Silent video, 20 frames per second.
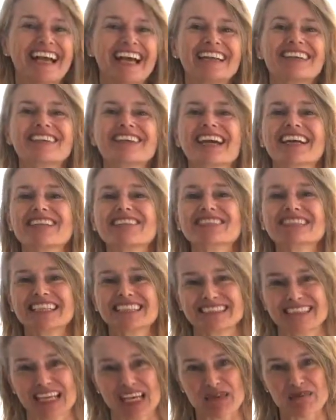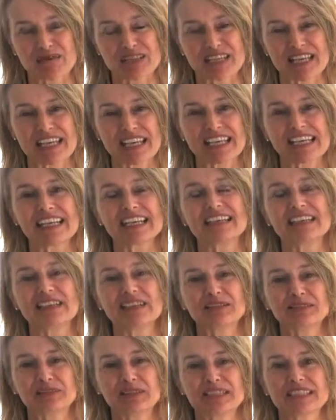And you can do the same thing
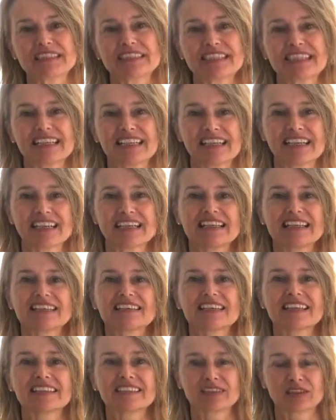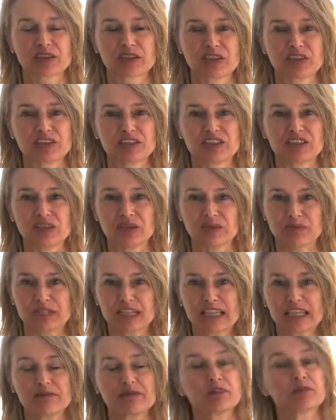with things you consume.
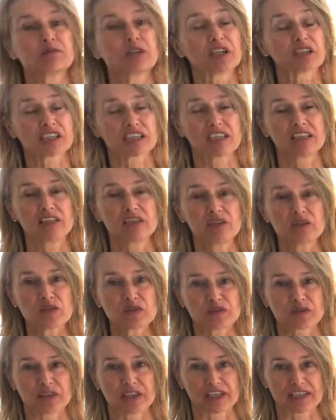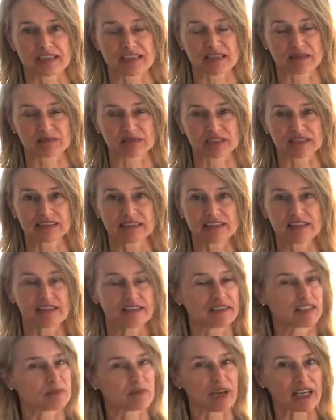Now, if you watch the news, for example,
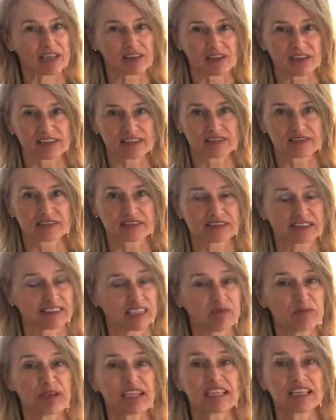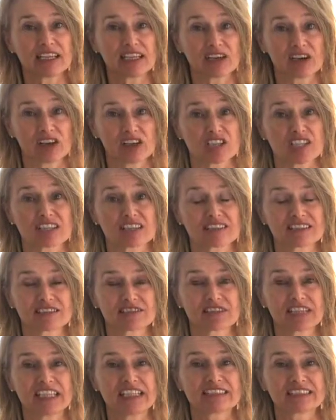despite all the seemingly logical
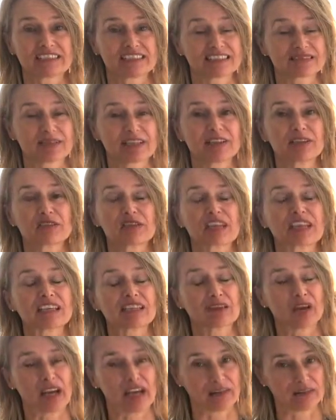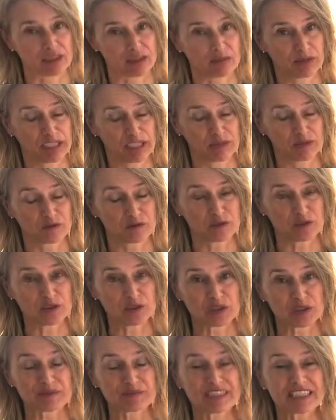reasons why you think you have to be
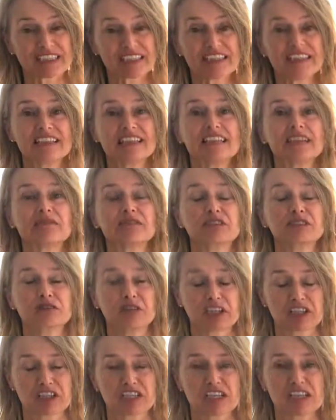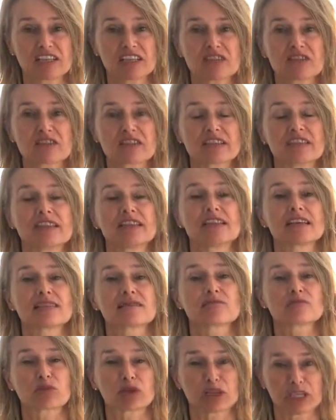informed, if you watch the news and it
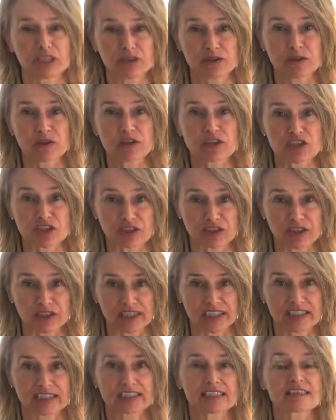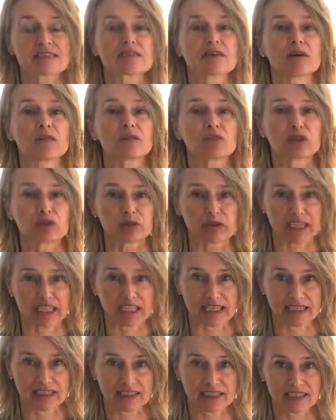doesn't bring you joy, stop
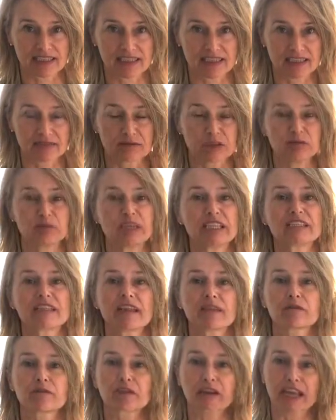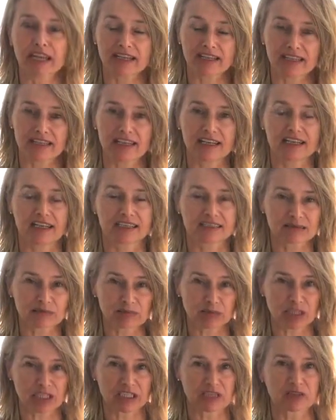doing it. If you meet that friend and it
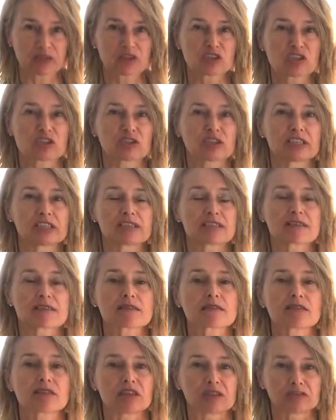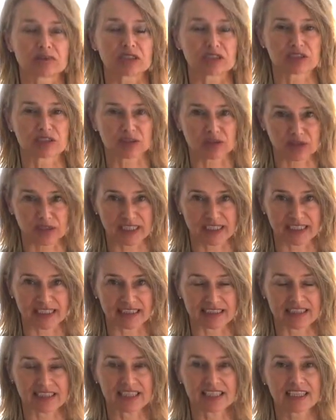doesn't bring you joy, stop doing
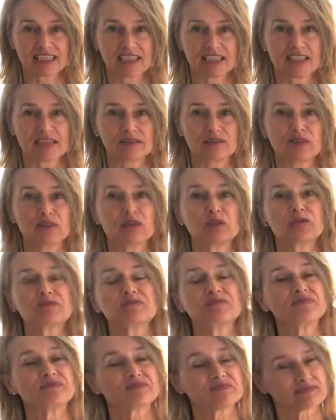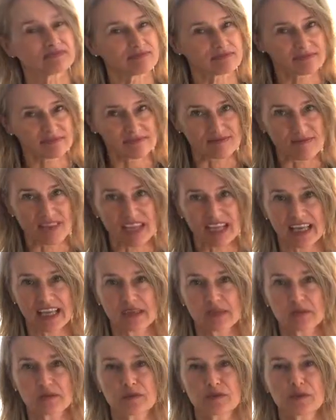it. If you
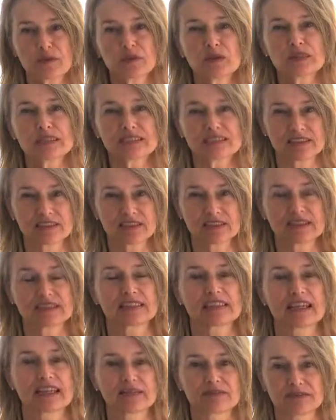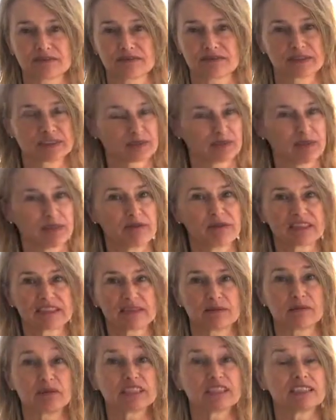kind of force yourself with me
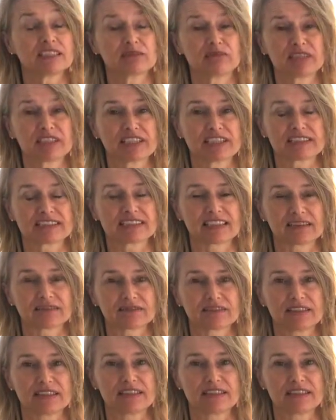with the business building stuff.